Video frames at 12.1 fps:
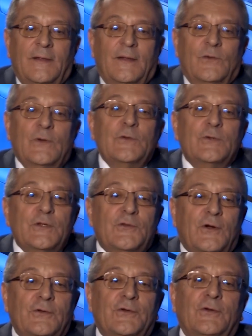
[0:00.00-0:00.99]
When we
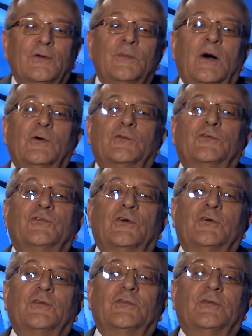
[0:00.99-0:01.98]
talk about
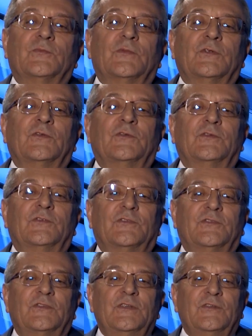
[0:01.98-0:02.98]
shocks,
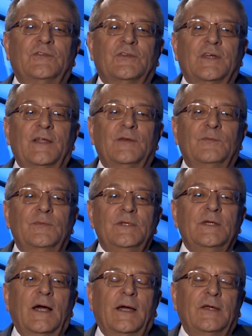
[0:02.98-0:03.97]
these can
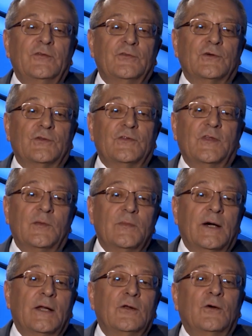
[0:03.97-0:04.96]
be either
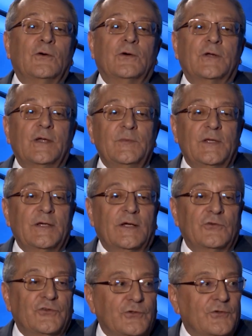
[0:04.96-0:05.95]
thermal or
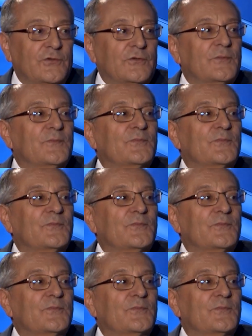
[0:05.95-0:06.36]
chemical shocks.